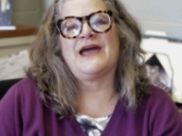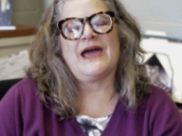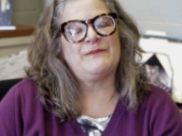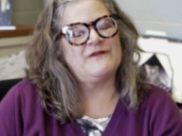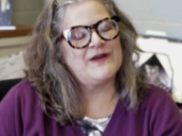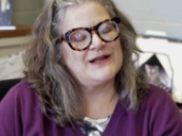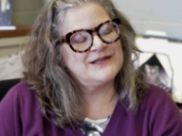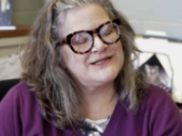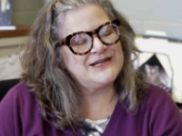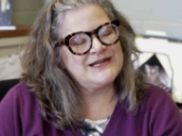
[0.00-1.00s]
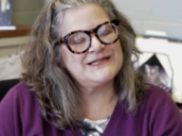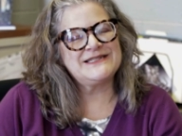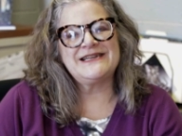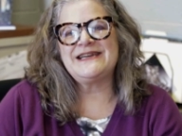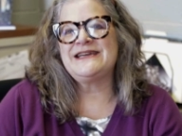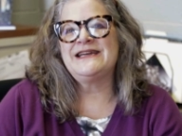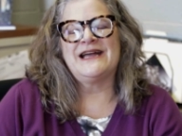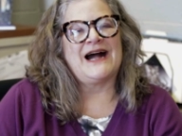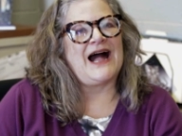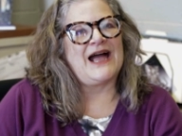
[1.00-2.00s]
Happy Valentine's Day.
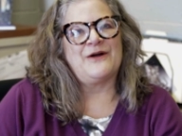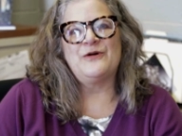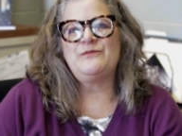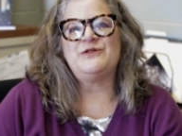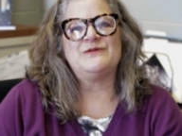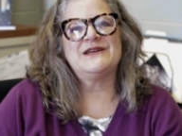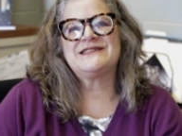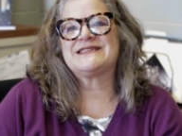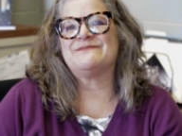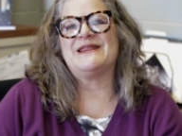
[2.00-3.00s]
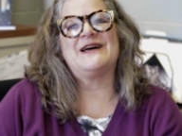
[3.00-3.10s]
I hope you get some